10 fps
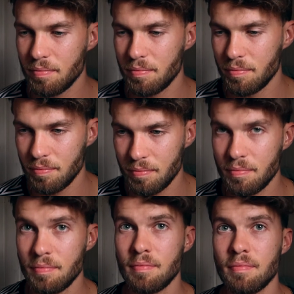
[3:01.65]

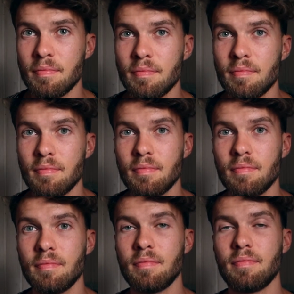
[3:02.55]

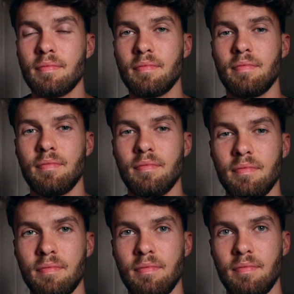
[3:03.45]

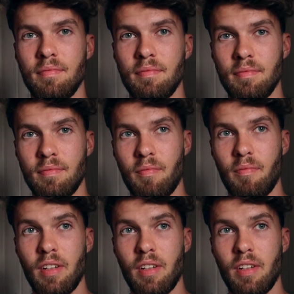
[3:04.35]
(not speaking)